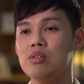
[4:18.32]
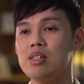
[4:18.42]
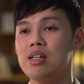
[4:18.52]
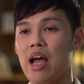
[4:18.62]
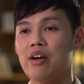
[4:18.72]

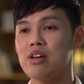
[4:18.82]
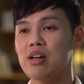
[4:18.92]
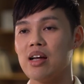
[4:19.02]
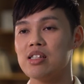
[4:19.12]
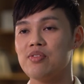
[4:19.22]
see error
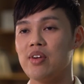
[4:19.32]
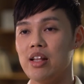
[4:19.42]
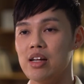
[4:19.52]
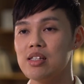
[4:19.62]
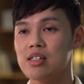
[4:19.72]
as
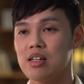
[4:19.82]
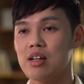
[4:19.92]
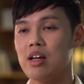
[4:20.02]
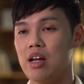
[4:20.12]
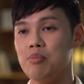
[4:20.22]
failures
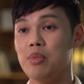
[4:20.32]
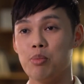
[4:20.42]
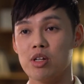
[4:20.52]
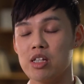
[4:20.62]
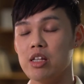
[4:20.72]
and be
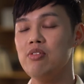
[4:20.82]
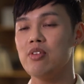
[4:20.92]
positive.